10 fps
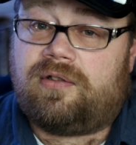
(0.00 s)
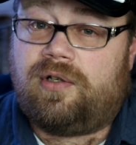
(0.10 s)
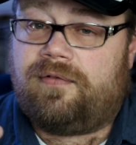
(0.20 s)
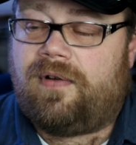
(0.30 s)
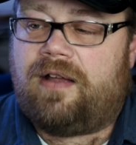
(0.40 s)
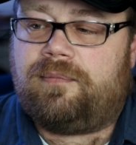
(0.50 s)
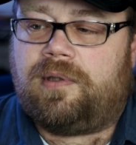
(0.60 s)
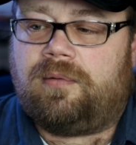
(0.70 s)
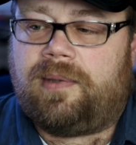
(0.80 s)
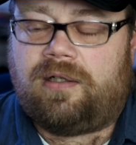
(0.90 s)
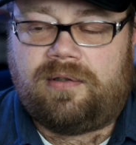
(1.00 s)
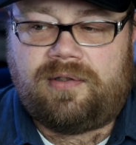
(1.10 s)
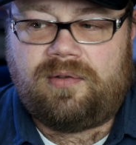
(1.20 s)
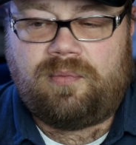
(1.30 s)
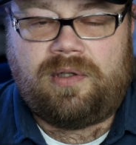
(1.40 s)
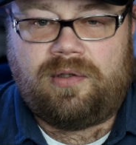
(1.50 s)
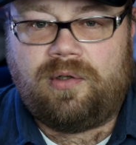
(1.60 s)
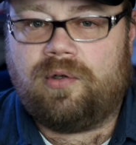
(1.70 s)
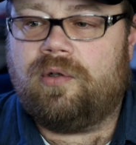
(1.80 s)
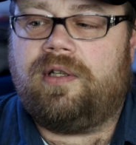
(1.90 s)
35 millimeter. This is one of the
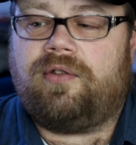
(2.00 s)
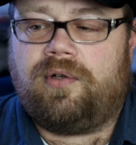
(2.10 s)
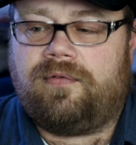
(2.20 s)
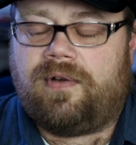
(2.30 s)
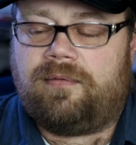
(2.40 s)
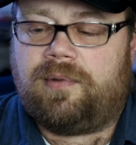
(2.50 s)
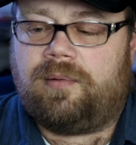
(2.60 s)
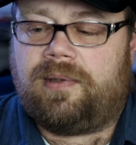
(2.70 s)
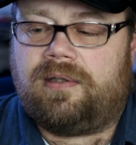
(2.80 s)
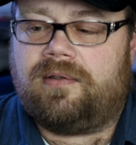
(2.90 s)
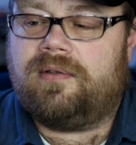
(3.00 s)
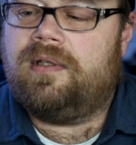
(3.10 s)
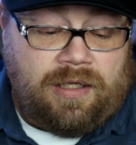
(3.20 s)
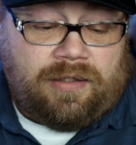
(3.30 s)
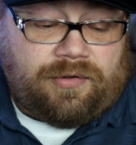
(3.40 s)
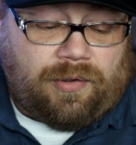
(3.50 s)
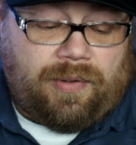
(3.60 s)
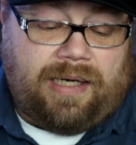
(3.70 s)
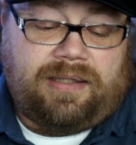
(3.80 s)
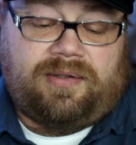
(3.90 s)
early 35 millimeters. So
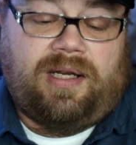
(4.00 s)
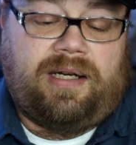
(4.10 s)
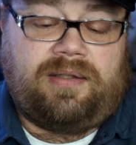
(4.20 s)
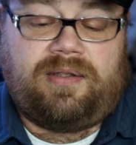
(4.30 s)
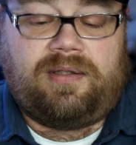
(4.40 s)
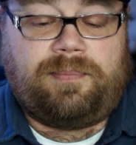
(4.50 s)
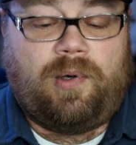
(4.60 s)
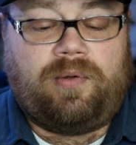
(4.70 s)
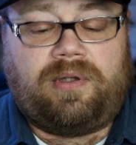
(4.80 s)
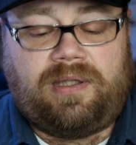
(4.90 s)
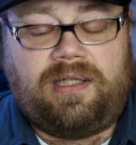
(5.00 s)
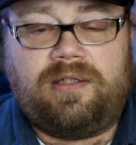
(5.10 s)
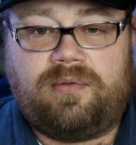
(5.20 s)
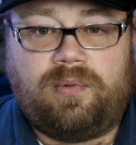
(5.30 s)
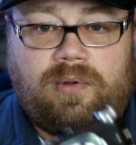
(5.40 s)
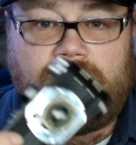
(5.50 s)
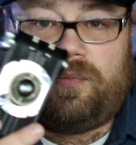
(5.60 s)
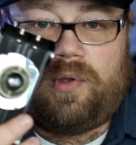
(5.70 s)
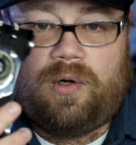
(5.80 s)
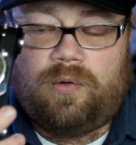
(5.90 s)
I decided, since both of these were
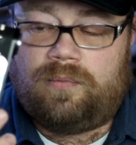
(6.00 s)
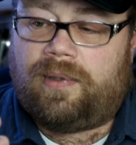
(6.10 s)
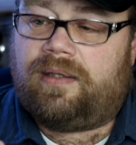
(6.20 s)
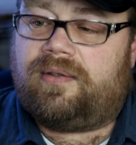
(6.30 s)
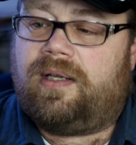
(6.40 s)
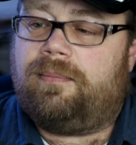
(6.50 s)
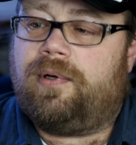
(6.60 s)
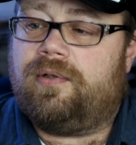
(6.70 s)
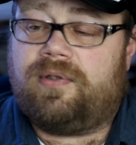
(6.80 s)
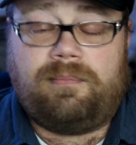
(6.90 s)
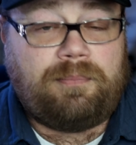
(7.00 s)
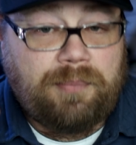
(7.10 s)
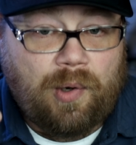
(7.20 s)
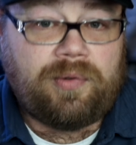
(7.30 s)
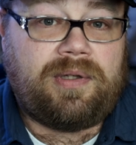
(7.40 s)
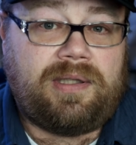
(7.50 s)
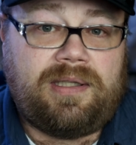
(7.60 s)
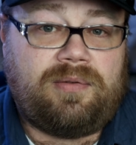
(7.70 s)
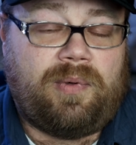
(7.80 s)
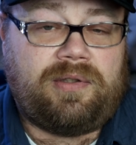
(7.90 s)
owned by the same person, both of
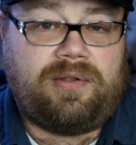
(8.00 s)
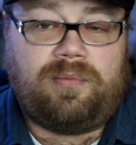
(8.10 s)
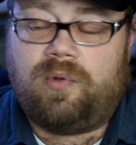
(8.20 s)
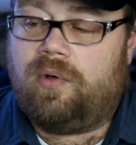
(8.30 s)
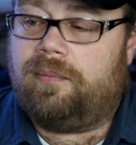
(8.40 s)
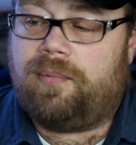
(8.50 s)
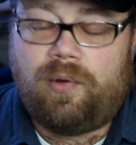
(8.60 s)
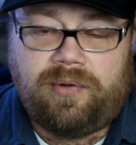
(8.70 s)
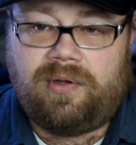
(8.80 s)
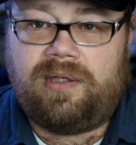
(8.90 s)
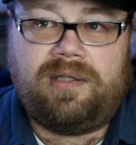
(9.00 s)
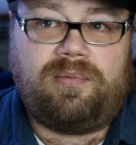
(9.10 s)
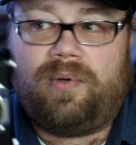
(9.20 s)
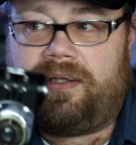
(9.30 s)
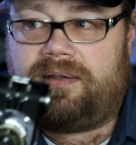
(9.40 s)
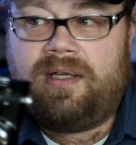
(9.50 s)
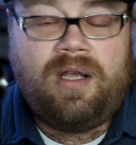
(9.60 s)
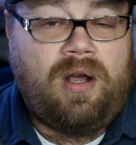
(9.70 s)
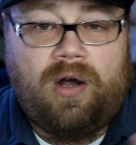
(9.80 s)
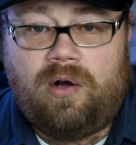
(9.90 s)
these went to the war, both of these went
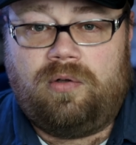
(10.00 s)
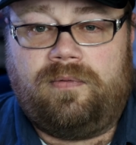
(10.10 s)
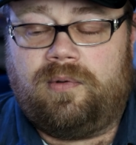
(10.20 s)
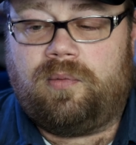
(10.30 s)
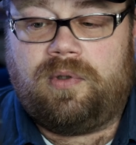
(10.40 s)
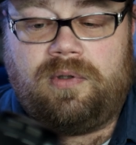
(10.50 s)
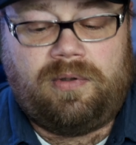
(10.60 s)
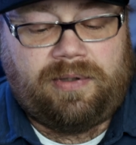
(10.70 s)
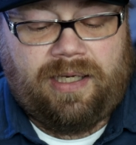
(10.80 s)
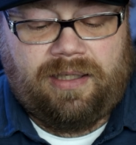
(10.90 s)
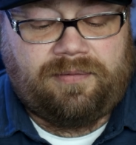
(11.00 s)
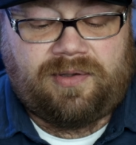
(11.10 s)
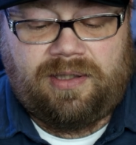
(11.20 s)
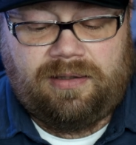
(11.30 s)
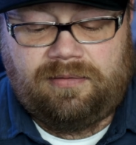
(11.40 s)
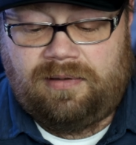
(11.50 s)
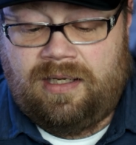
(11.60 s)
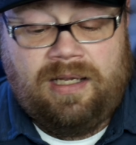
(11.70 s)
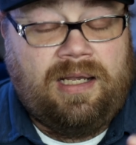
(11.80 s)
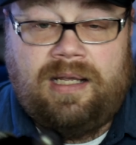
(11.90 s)
all over the world and have seen
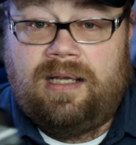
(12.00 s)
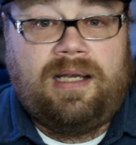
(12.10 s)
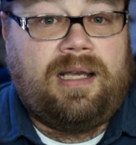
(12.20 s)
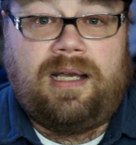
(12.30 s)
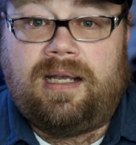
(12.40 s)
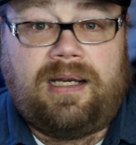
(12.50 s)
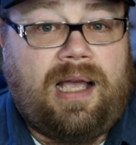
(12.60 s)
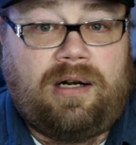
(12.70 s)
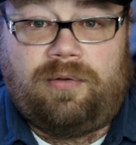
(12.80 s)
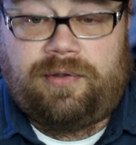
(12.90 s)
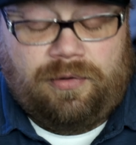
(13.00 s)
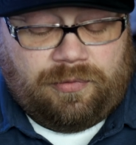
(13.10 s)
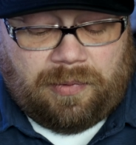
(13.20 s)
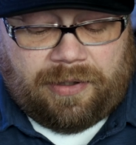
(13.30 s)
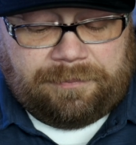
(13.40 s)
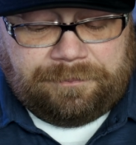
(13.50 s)
God only knows what,